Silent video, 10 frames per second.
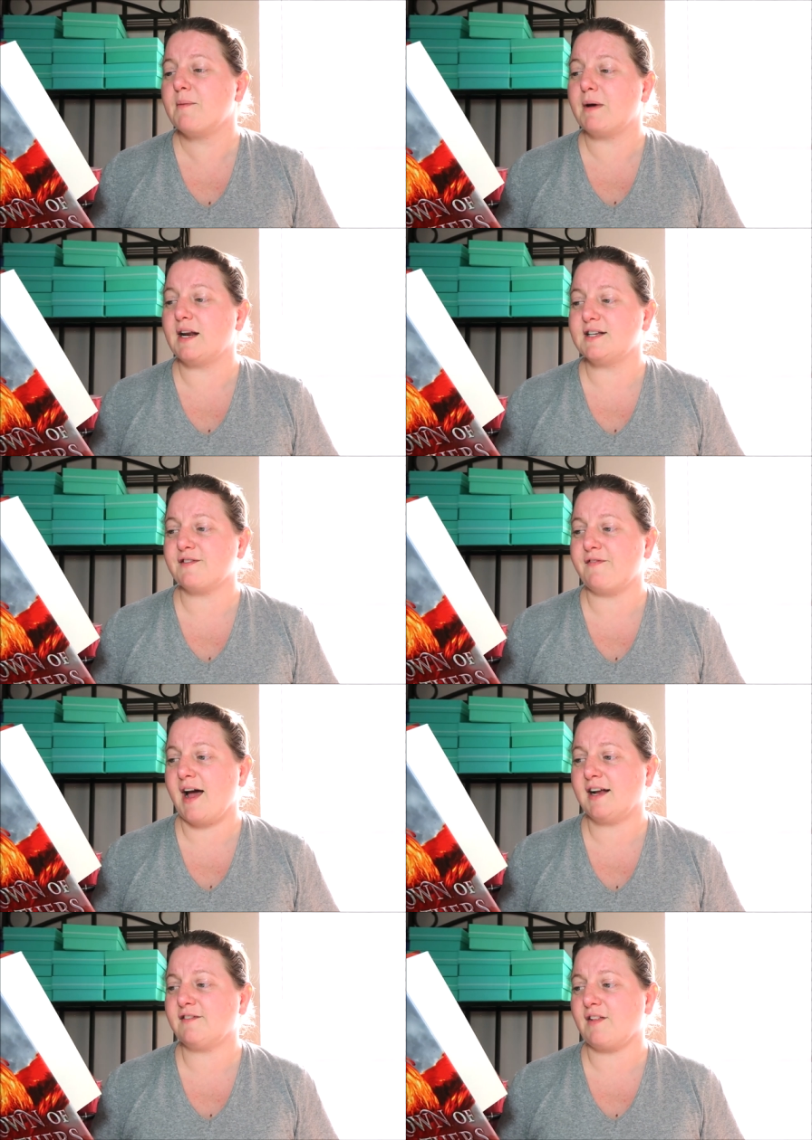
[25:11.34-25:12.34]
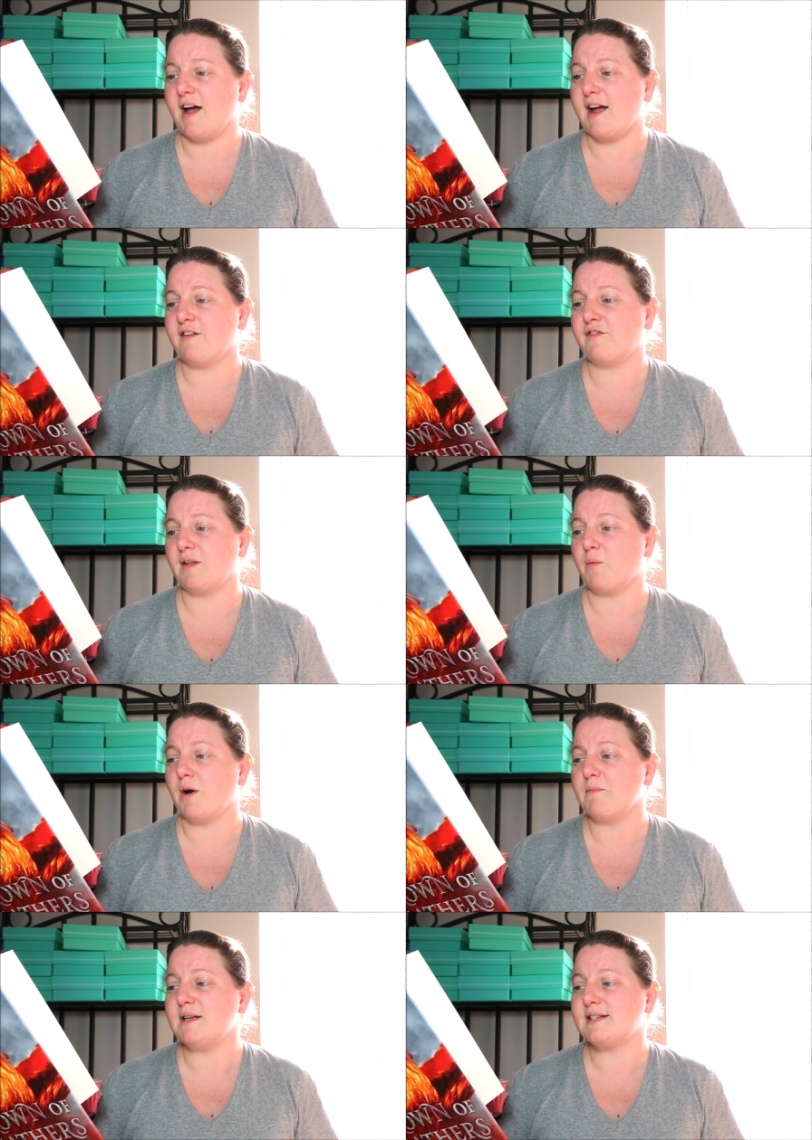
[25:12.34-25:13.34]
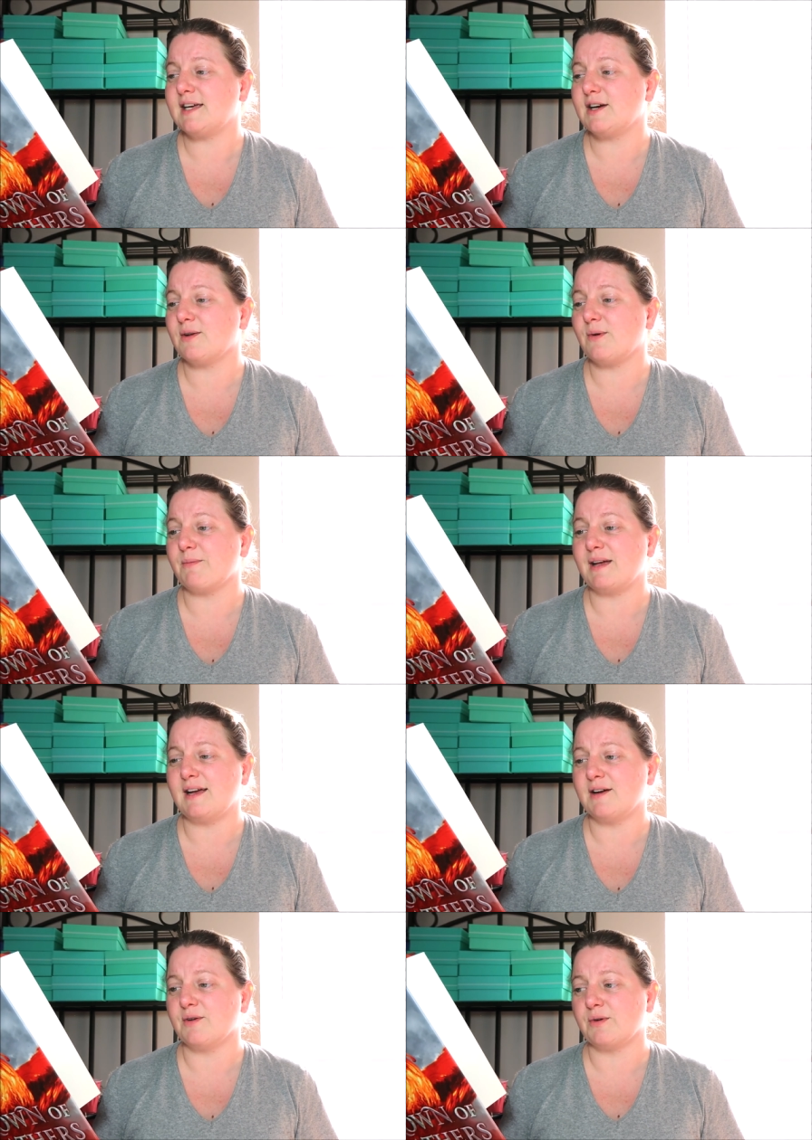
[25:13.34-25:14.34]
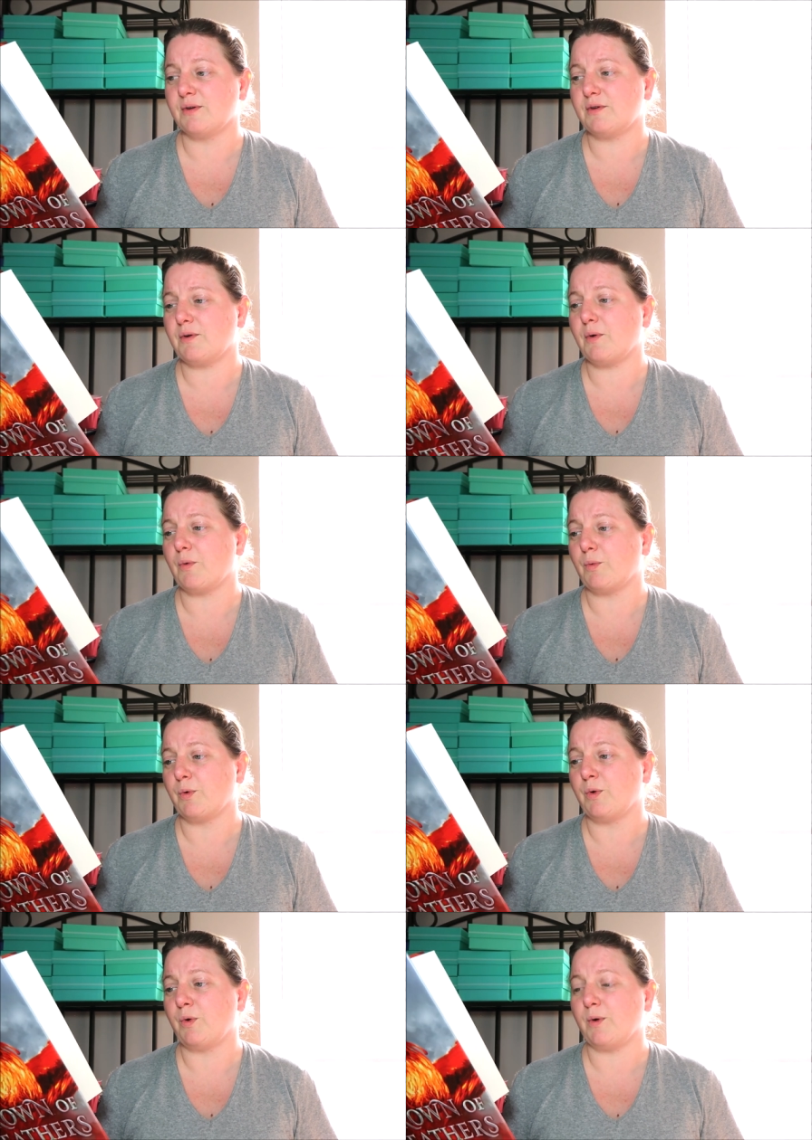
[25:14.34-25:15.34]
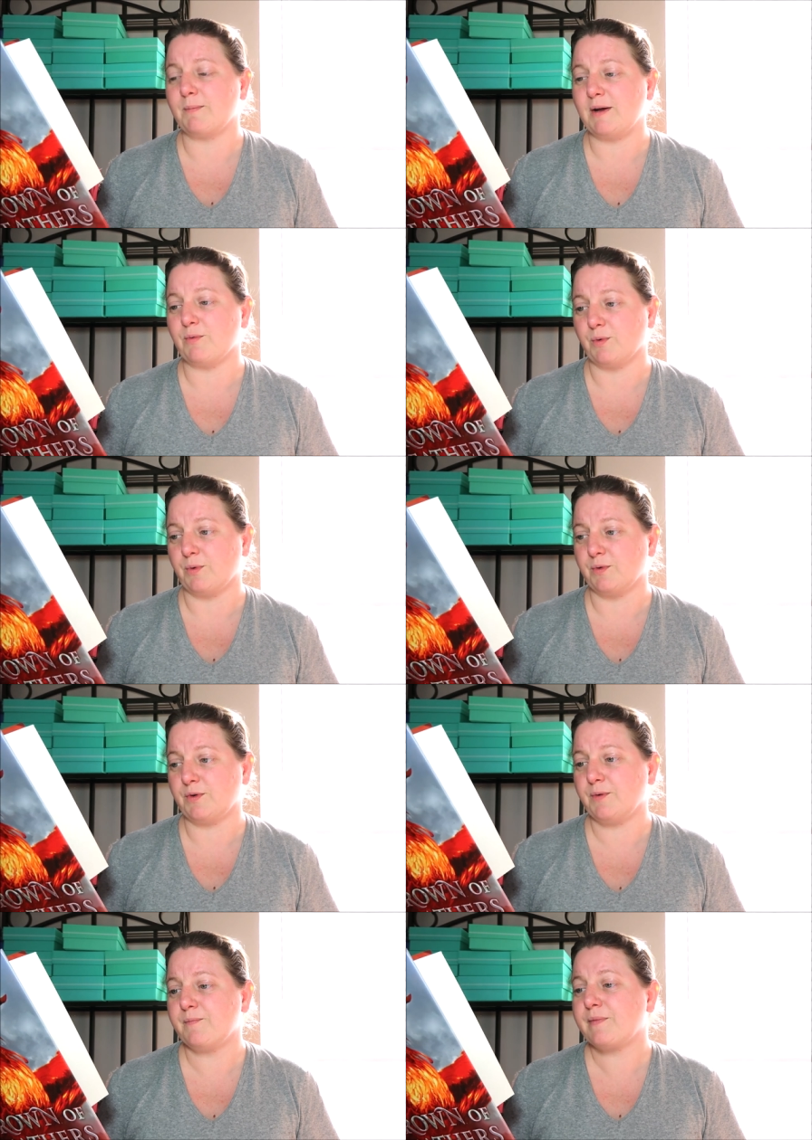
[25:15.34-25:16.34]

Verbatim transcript: But it is a fact of life that one must kill or be killed, rule or be ruled.